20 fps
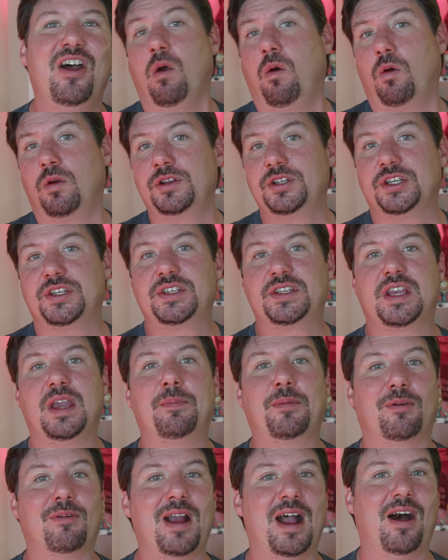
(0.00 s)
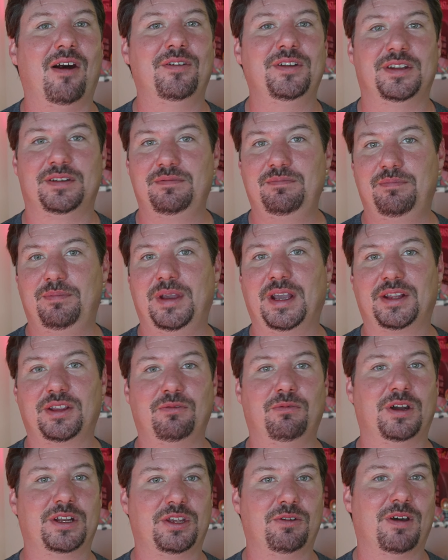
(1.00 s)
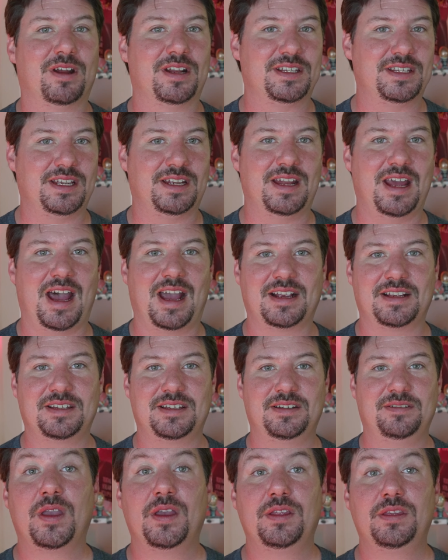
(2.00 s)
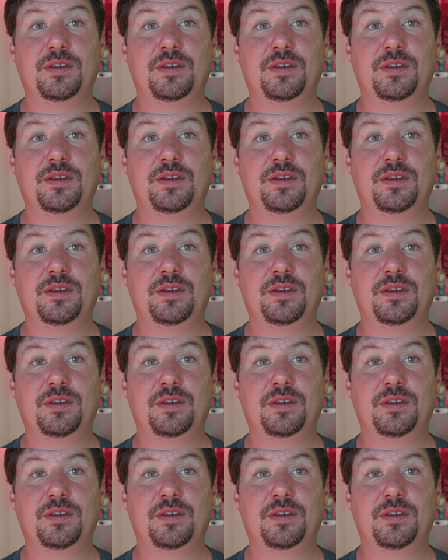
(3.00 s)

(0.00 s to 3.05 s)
or just skip around and pick the one you want to see next.